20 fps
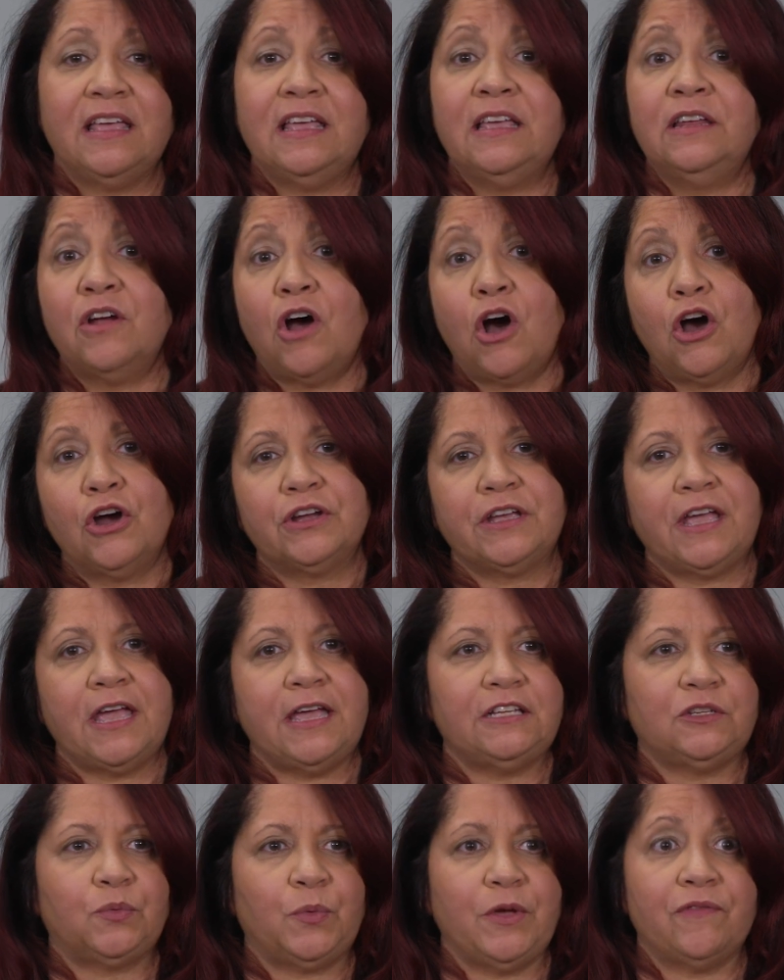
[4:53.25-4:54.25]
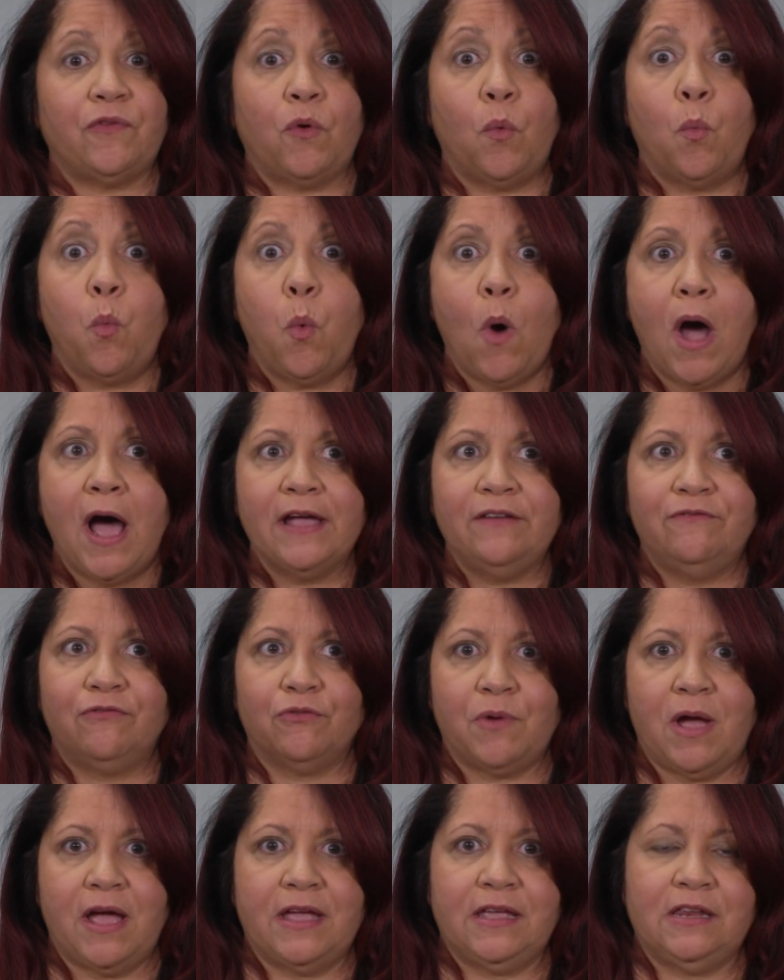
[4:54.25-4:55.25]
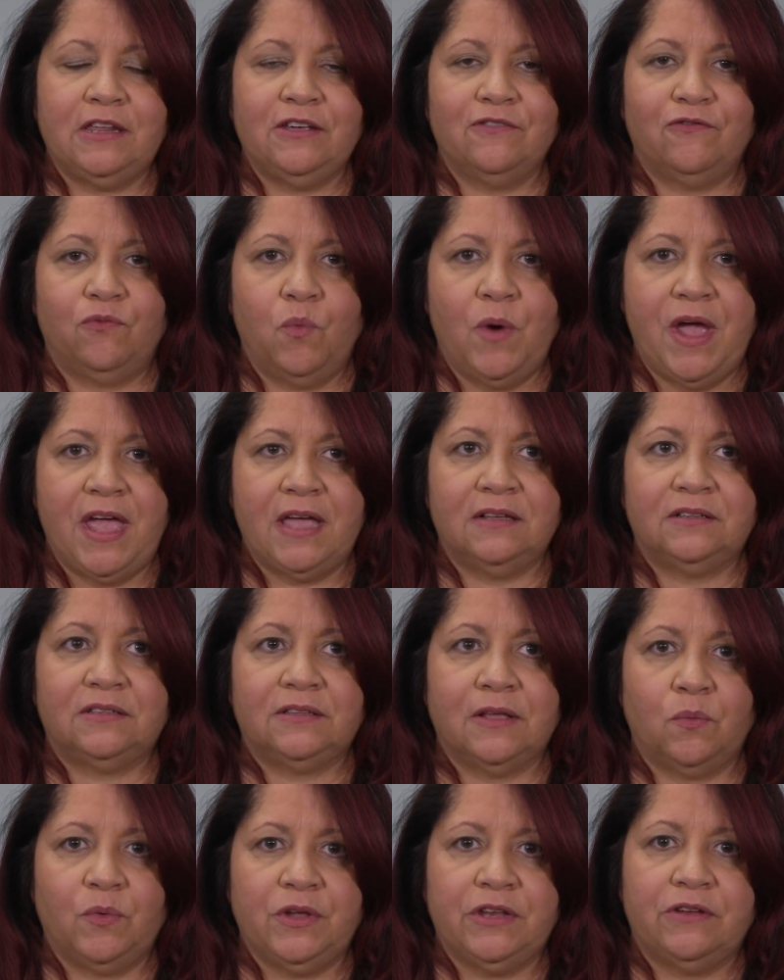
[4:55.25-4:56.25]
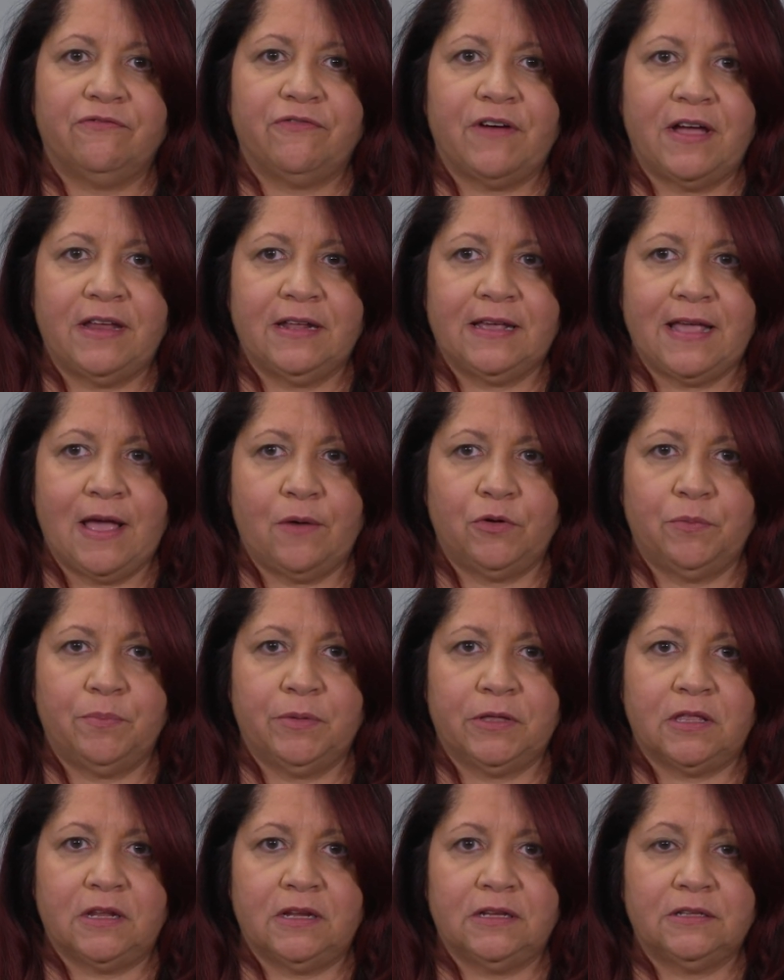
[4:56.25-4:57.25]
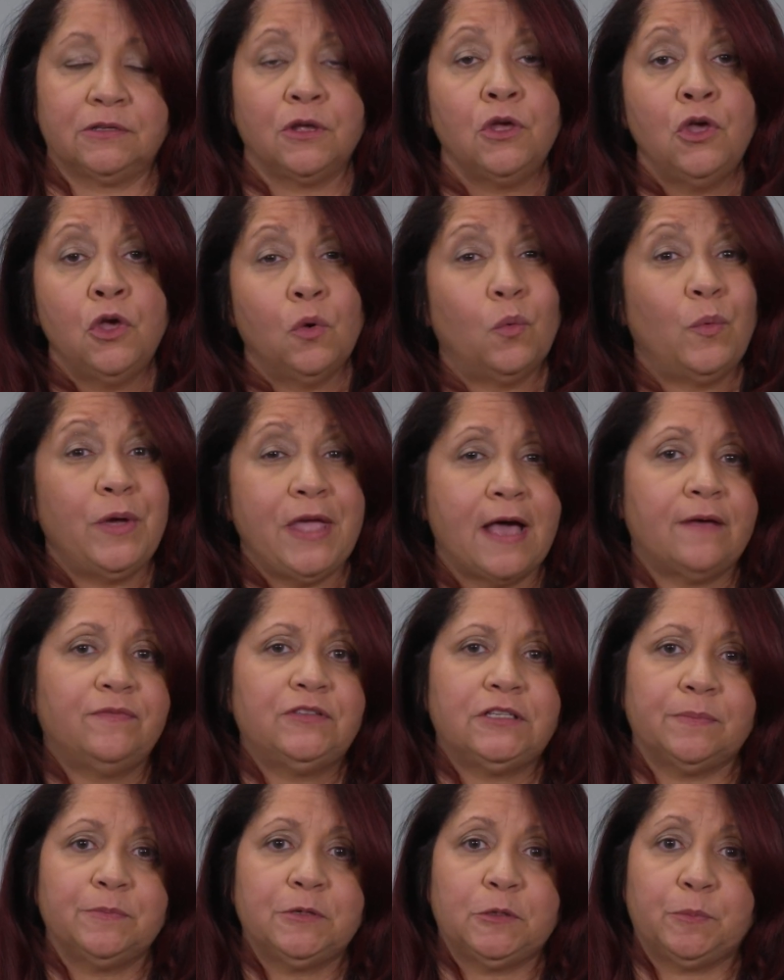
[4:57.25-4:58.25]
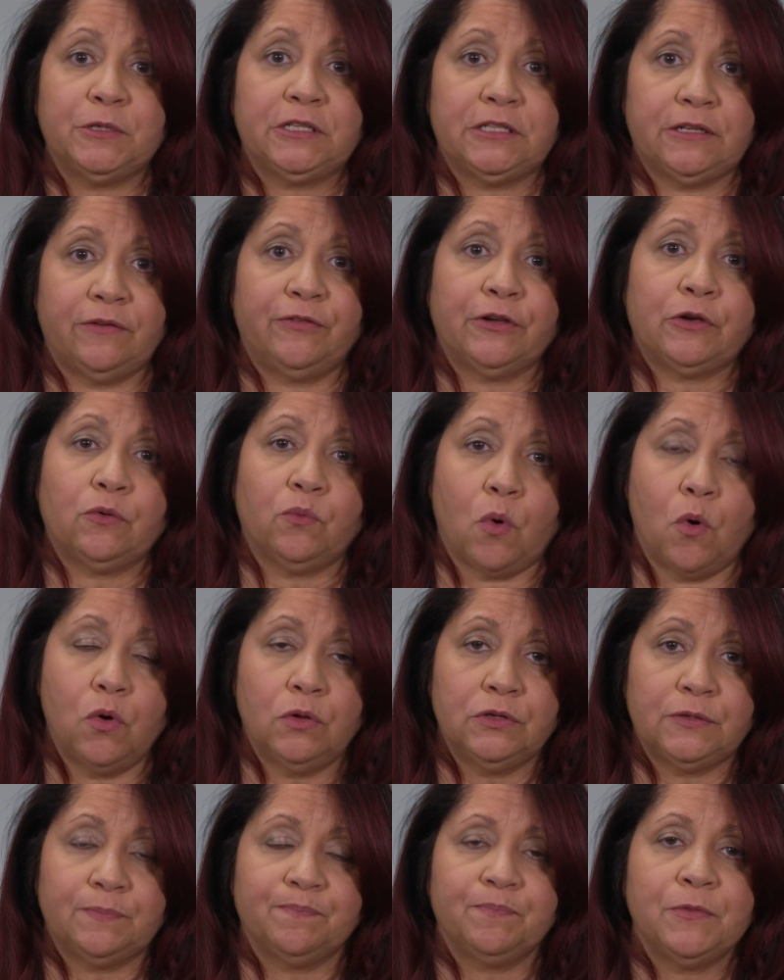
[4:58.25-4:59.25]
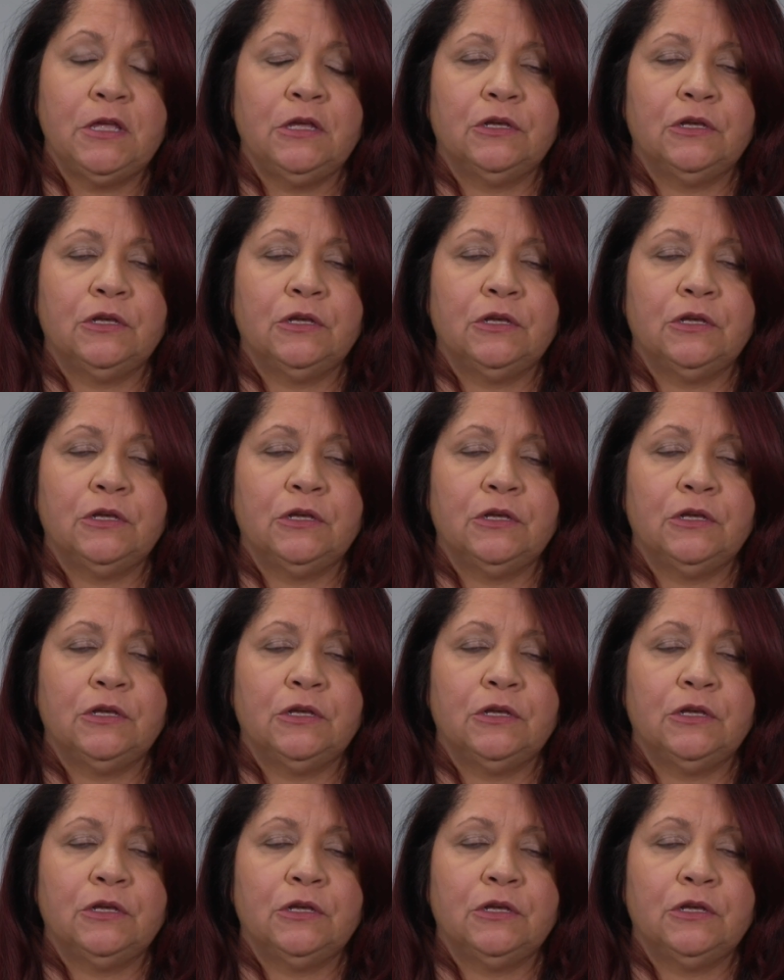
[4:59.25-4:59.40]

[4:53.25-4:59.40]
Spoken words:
In our case, we have a wide variety of ways that we define accountabilities. We have some specific roles.